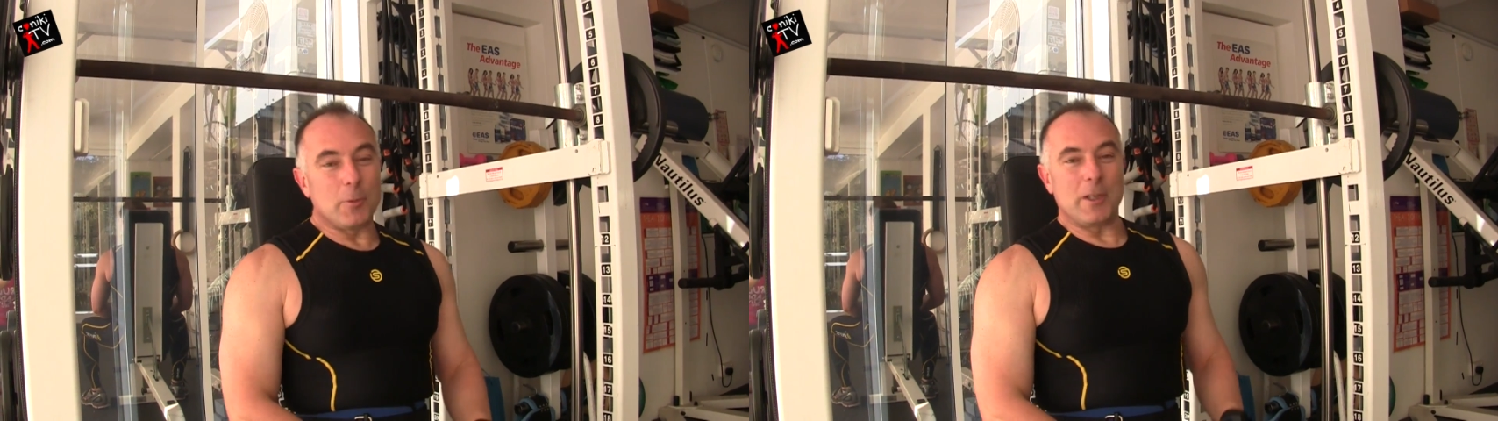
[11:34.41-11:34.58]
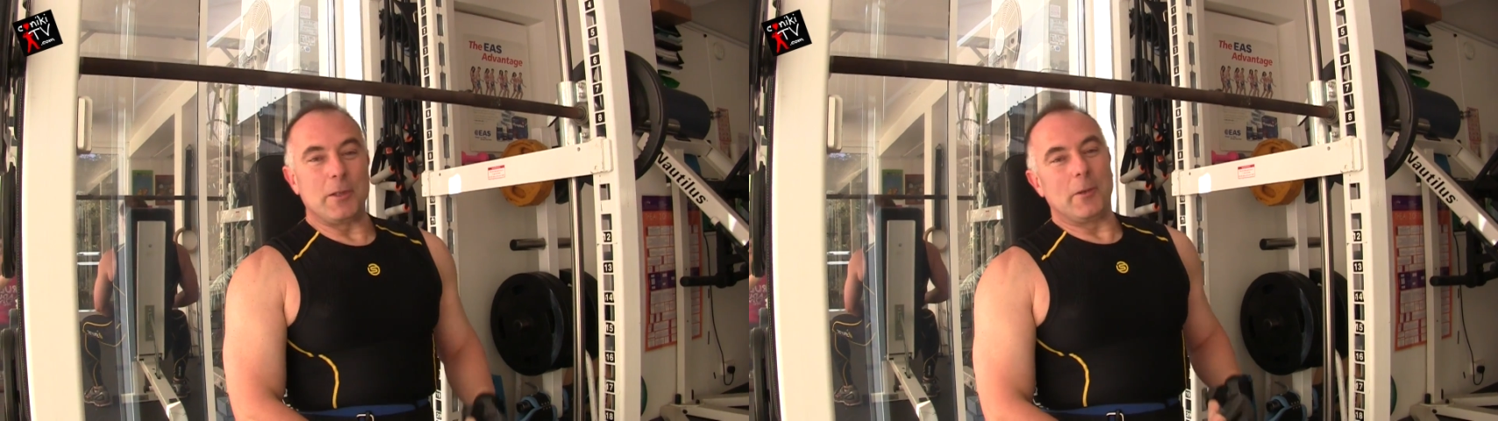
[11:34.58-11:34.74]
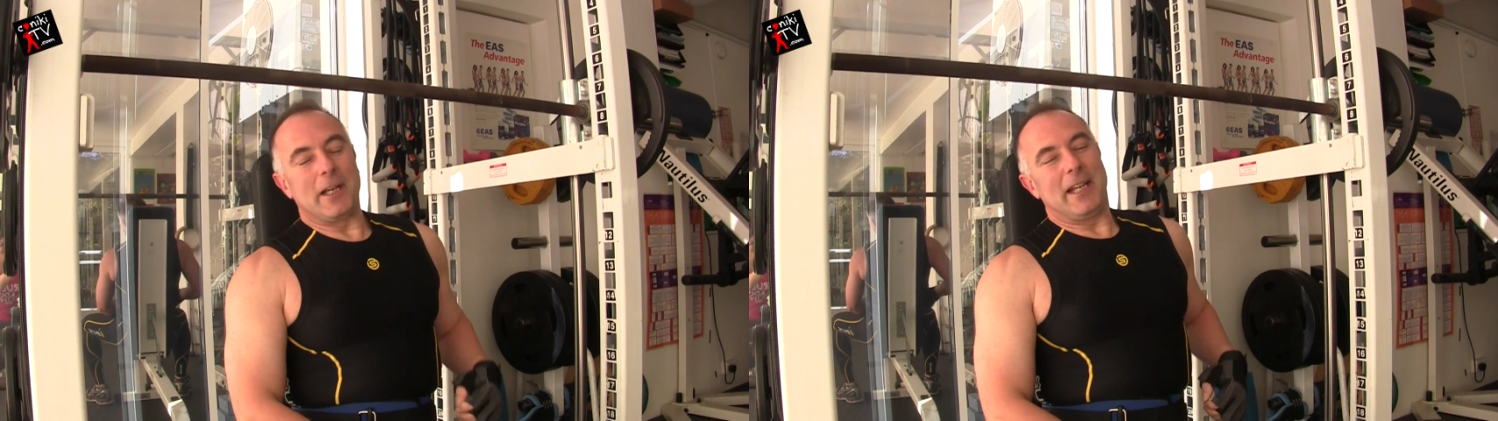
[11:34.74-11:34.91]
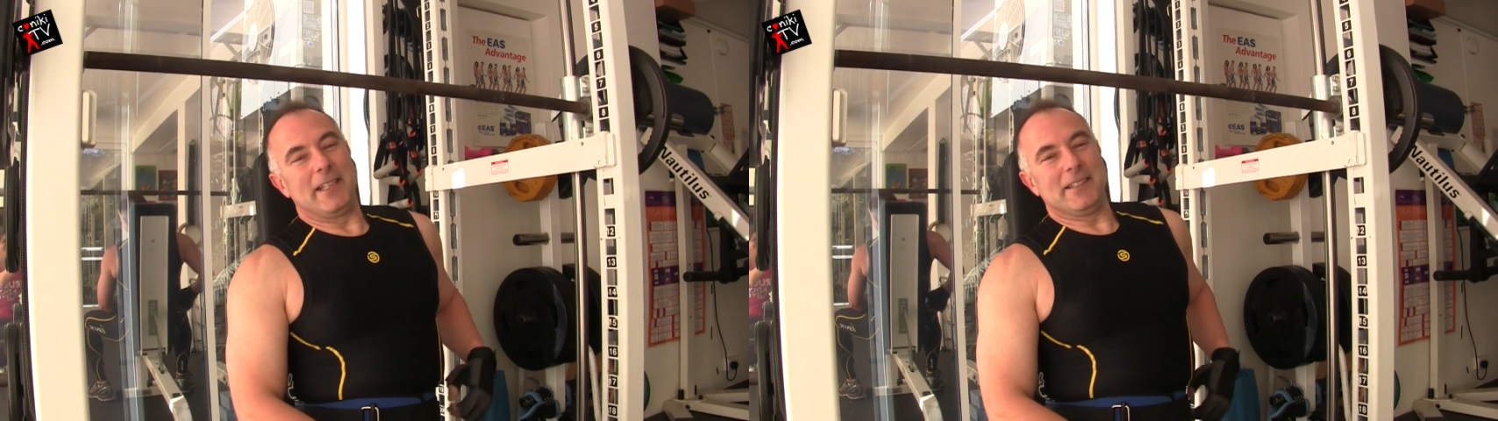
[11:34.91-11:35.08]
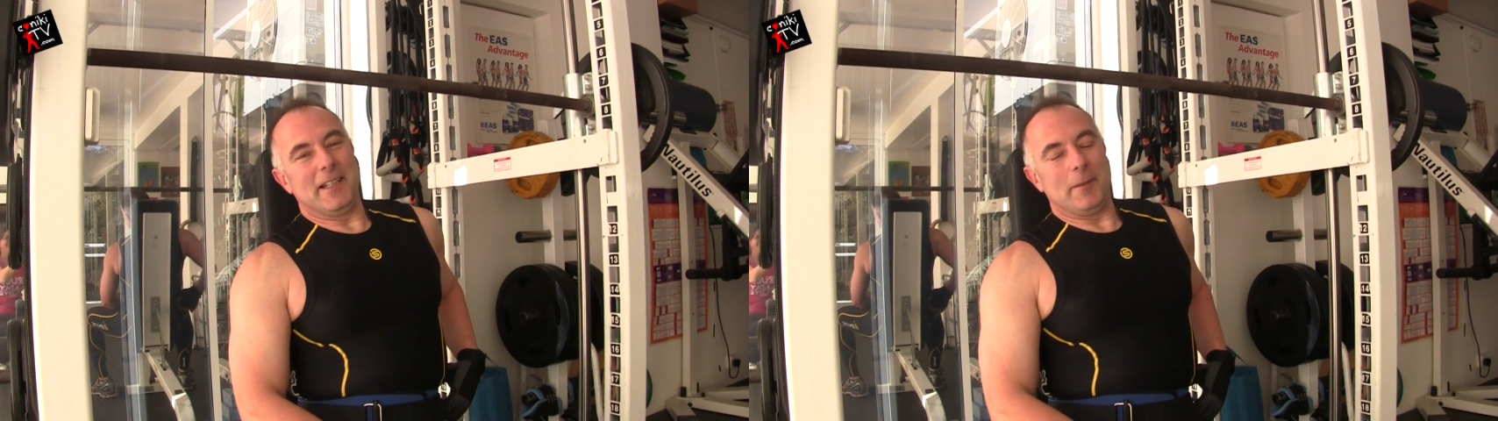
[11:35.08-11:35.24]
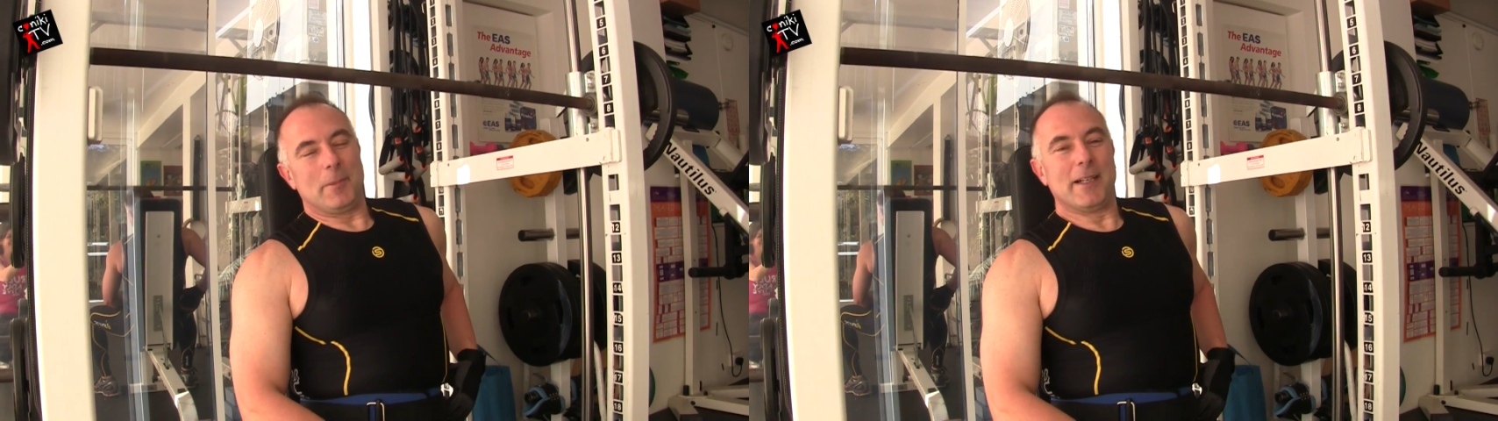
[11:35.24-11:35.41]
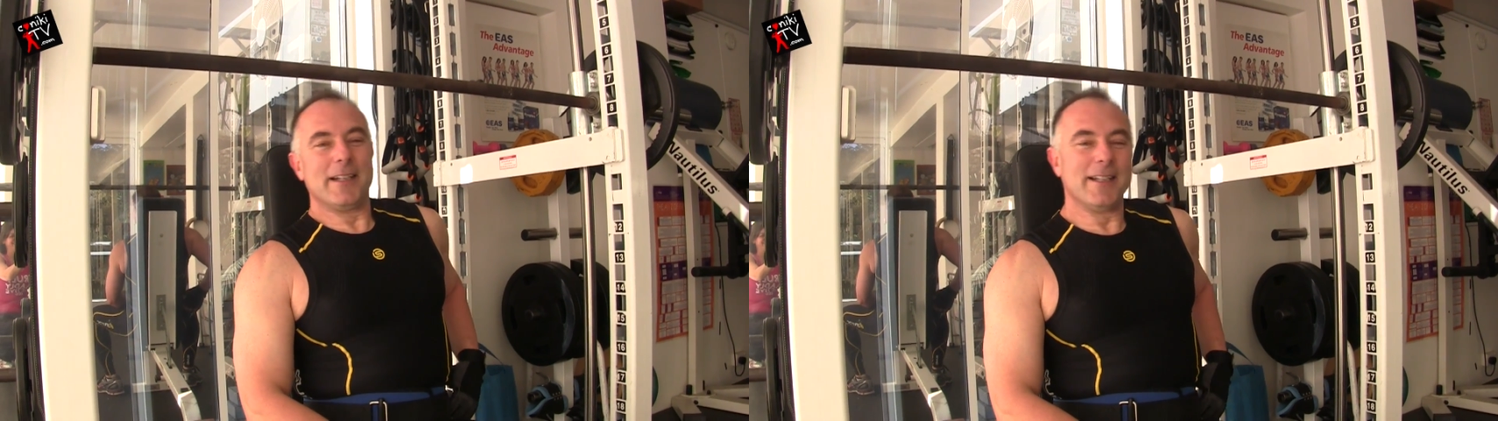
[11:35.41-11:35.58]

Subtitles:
where you want to end up.